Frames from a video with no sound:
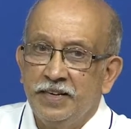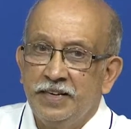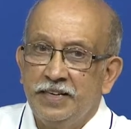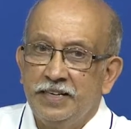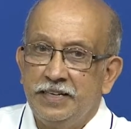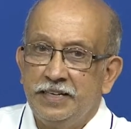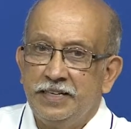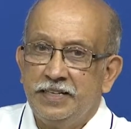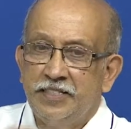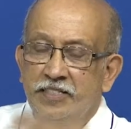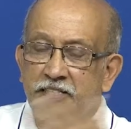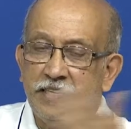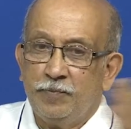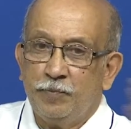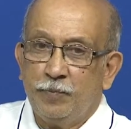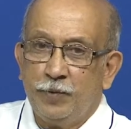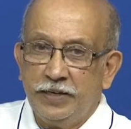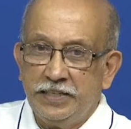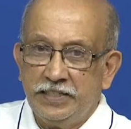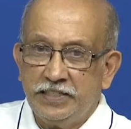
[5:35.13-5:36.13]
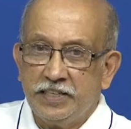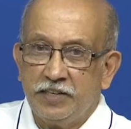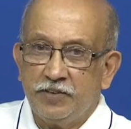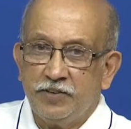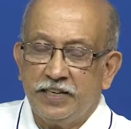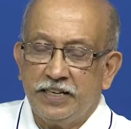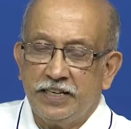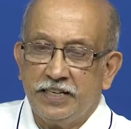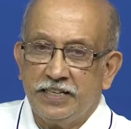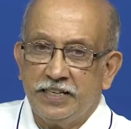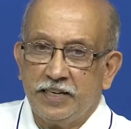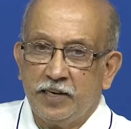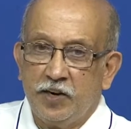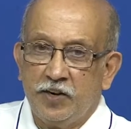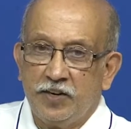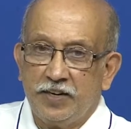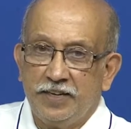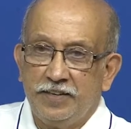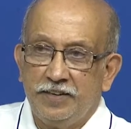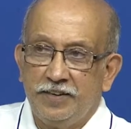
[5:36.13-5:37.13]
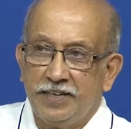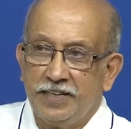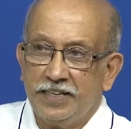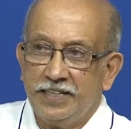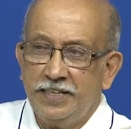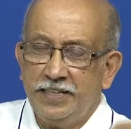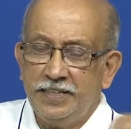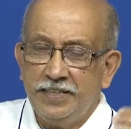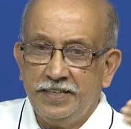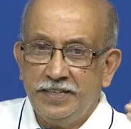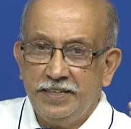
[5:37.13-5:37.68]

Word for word: the teacher points out at the clock or the